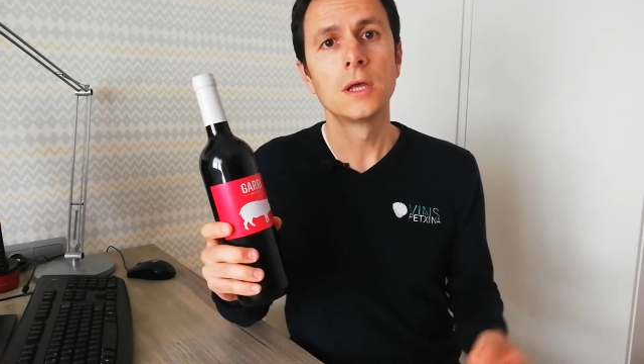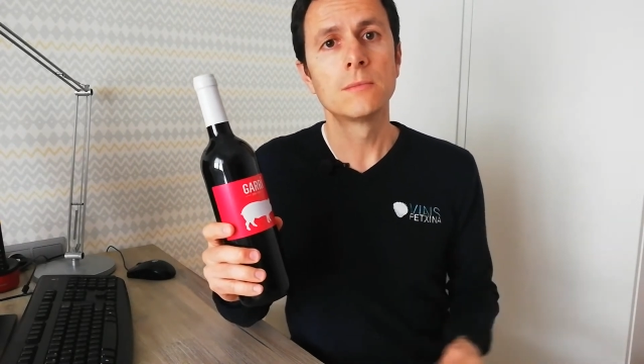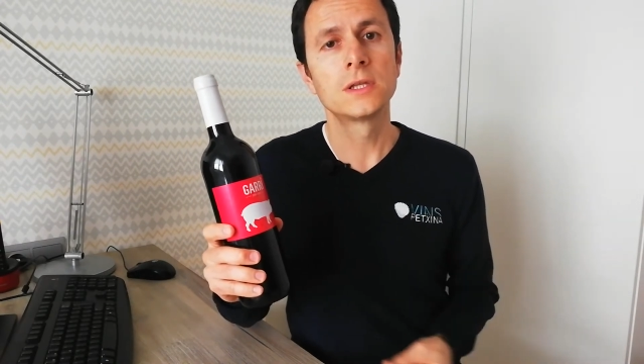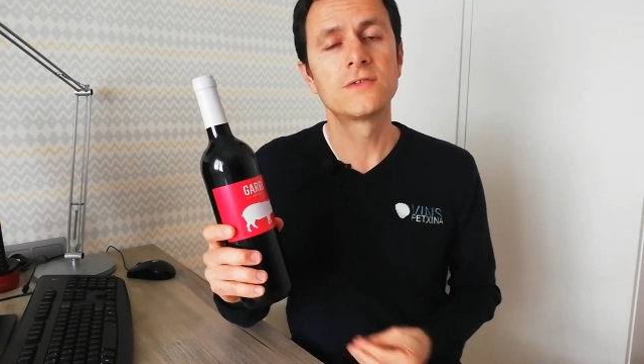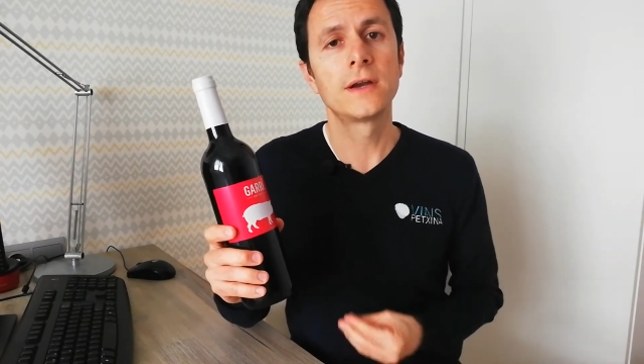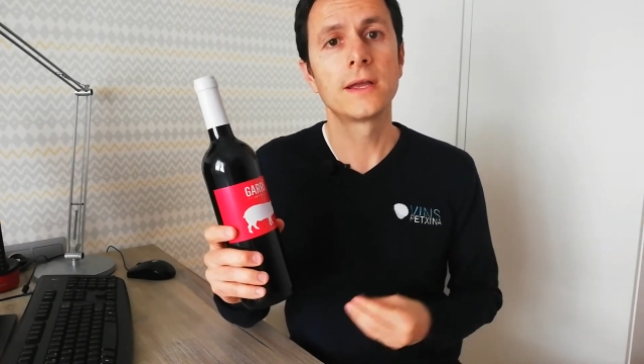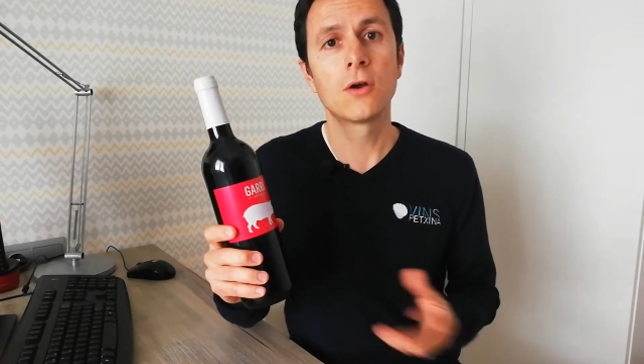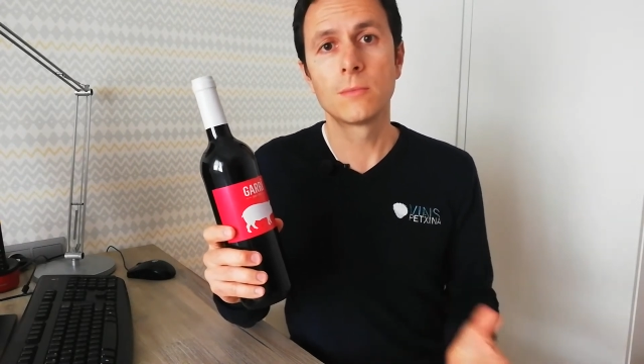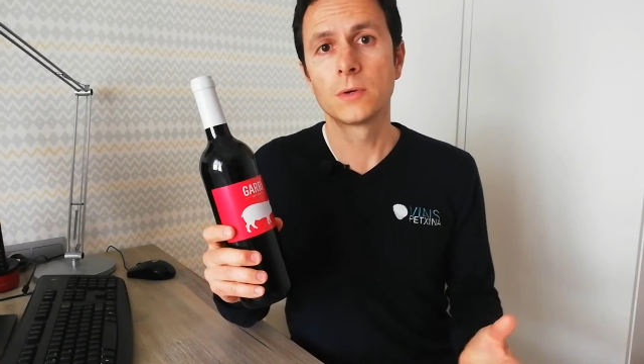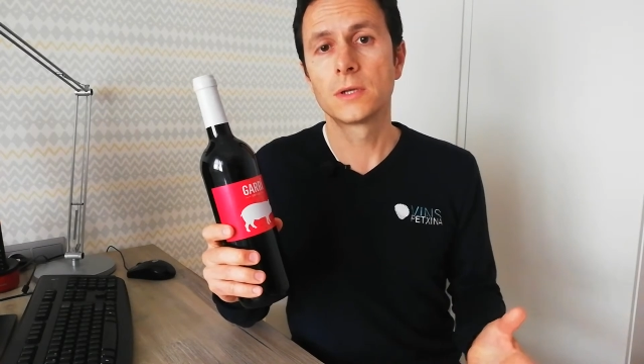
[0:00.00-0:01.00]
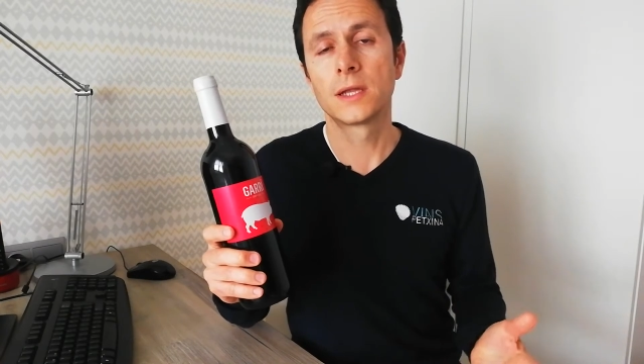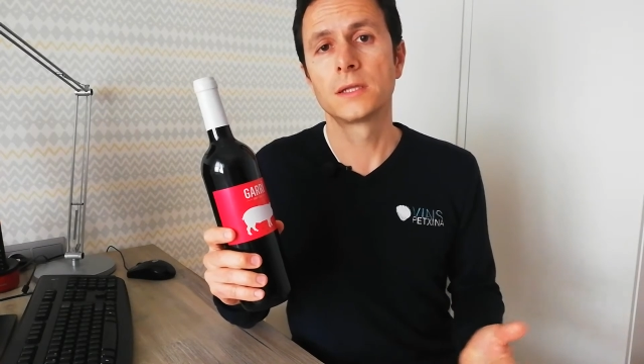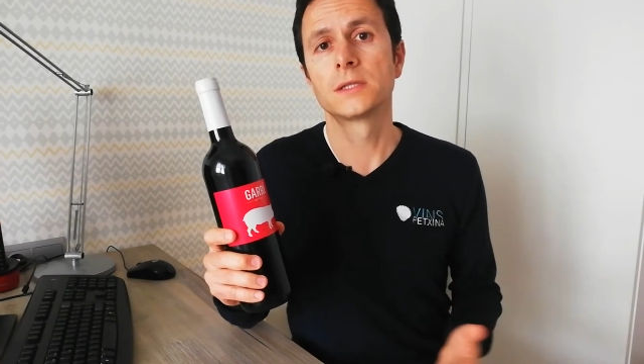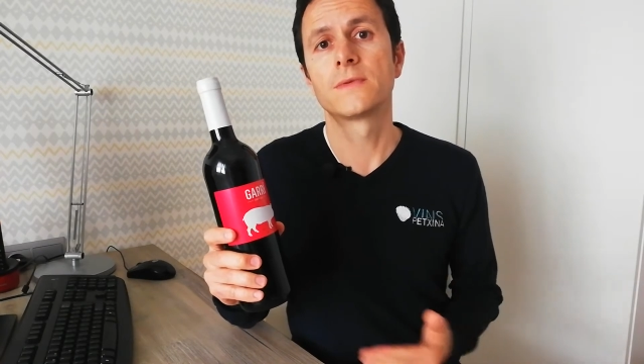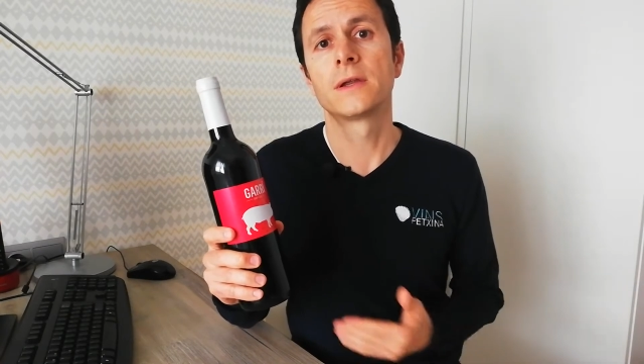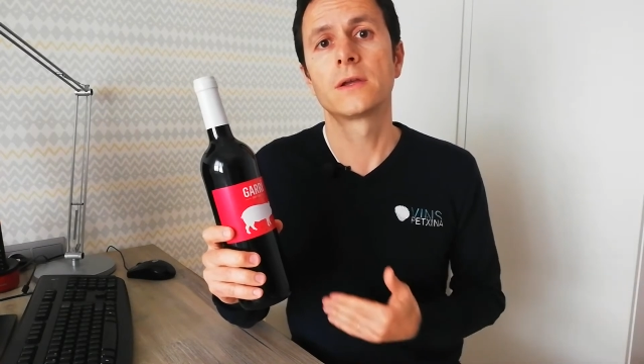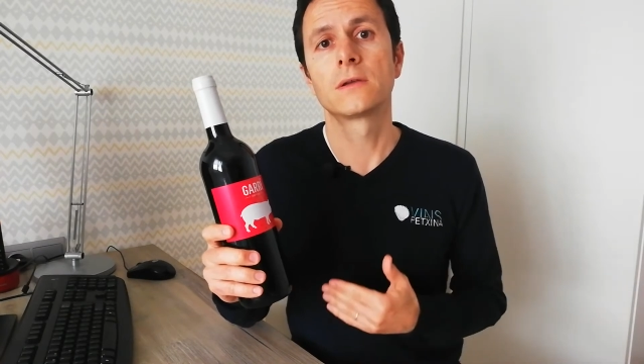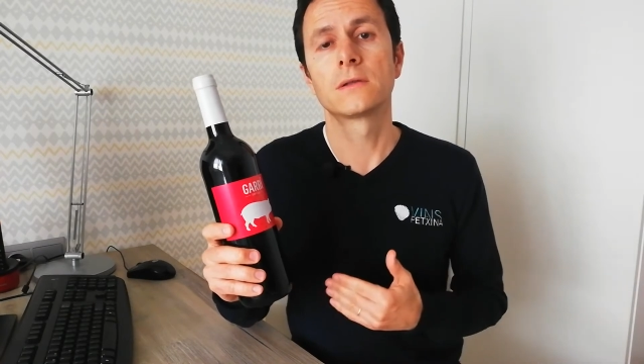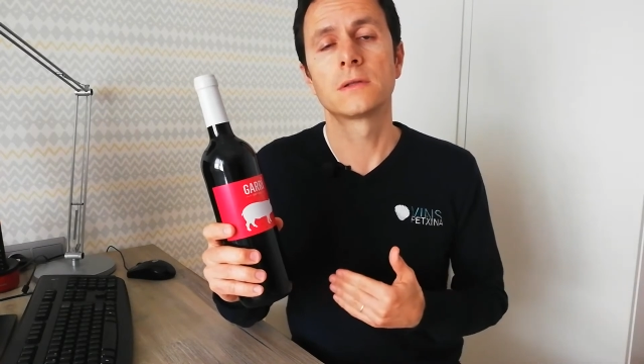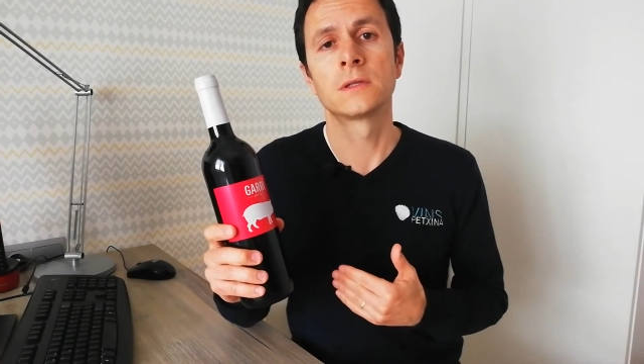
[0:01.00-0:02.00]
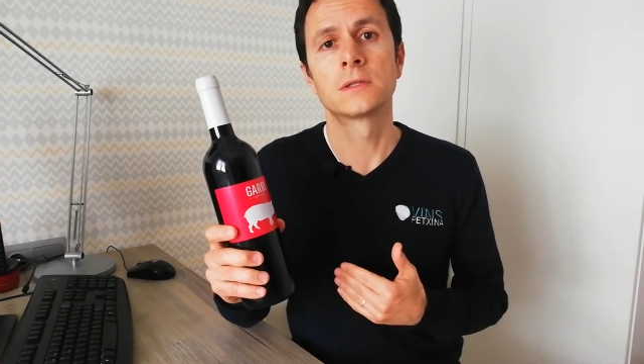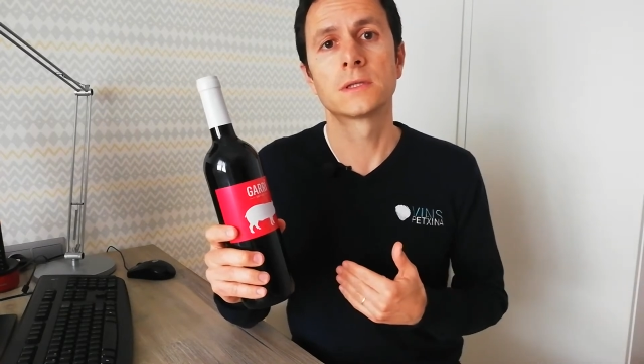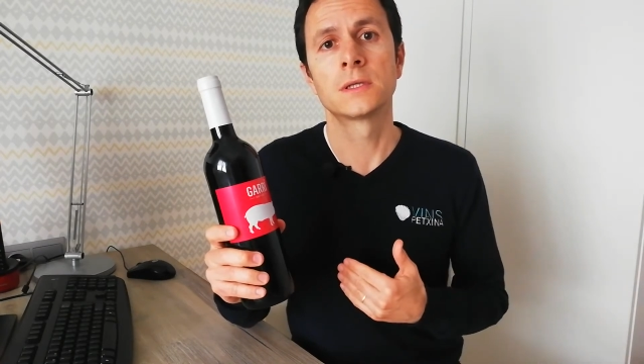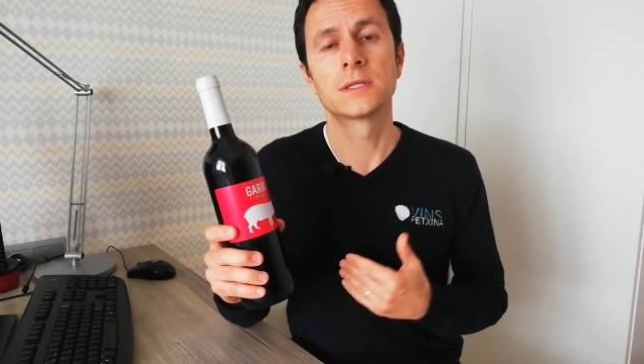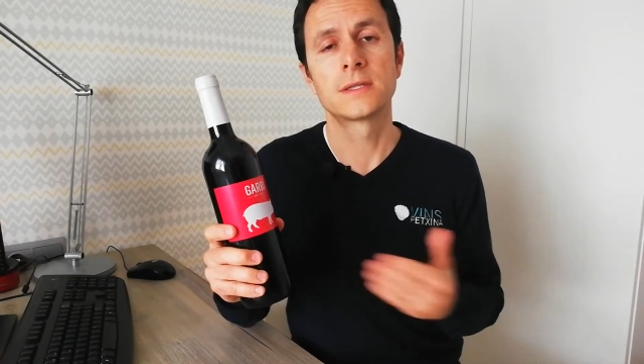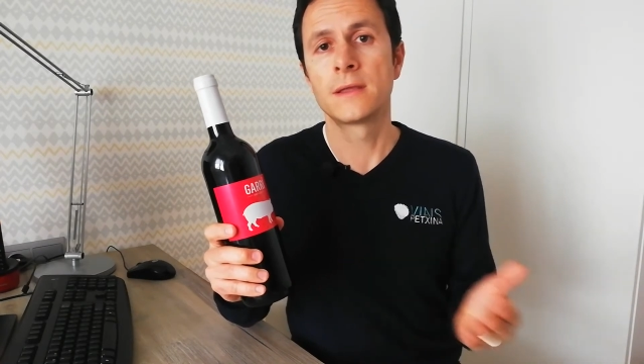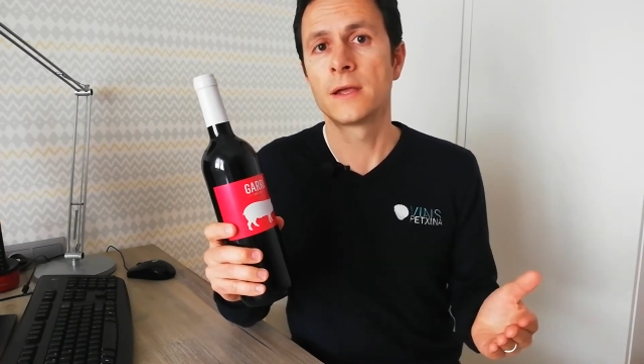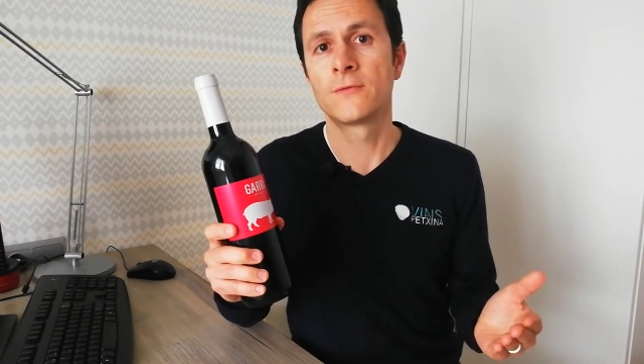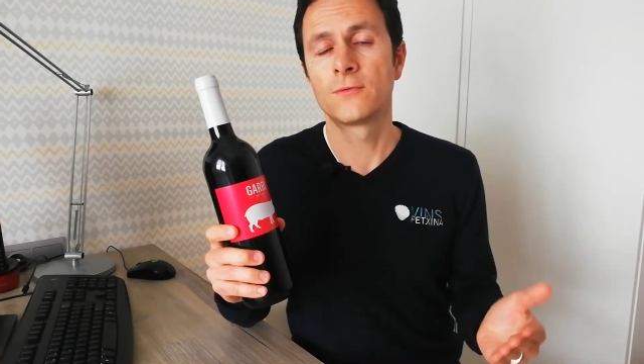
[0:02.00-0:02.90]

but it's very common and it's there